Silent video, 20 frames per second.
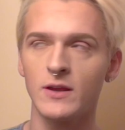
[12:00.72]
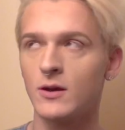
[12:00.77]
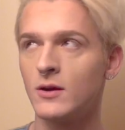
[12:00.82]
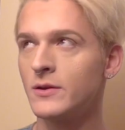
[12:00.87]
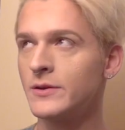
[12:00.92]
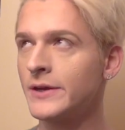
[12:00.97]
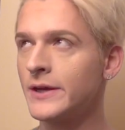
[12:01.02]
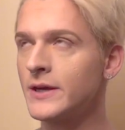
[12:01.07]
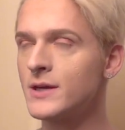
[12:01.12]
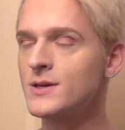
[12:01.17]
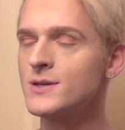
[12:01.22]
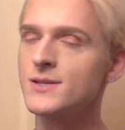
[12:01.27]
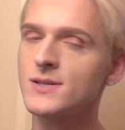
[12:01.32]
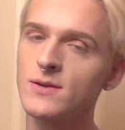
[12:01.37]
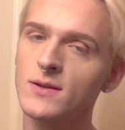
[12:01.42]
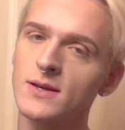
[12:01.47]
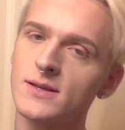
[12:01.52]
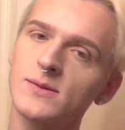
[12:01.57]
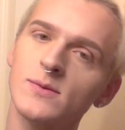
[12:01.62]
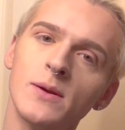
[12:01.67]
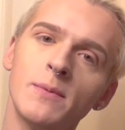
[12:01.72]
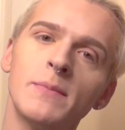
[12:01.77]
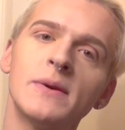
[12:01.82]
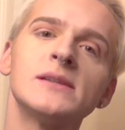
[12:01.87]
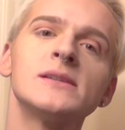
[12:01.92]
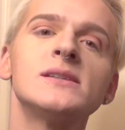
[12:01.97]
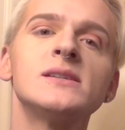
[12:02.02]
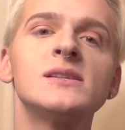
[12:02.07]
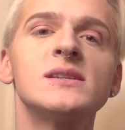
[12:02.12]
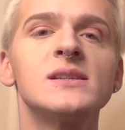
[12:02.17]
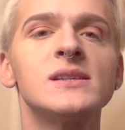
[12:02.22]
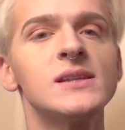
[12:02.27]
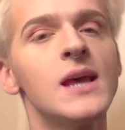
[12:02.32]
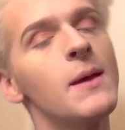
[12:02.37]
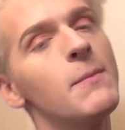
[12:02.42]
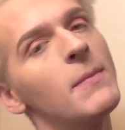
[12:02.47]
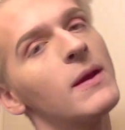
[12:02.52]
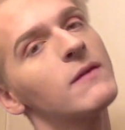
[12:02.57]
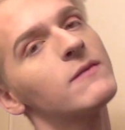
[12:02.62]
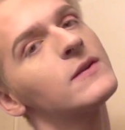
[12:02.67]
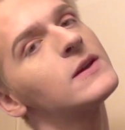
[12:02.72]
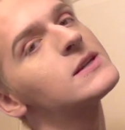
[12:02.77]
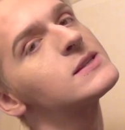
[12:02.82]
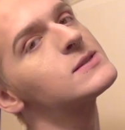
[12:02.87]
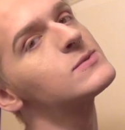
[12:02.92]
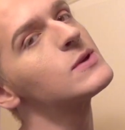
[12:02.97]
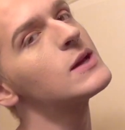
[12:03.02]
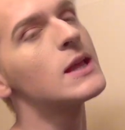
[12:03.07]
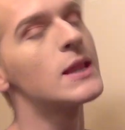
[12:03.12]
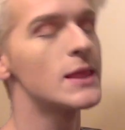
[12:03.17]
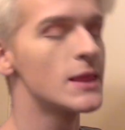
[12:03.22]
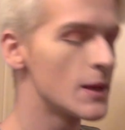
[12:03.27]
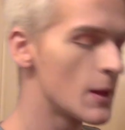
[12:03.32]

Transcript: the All Nighter, so that's what I'm about to set my face with.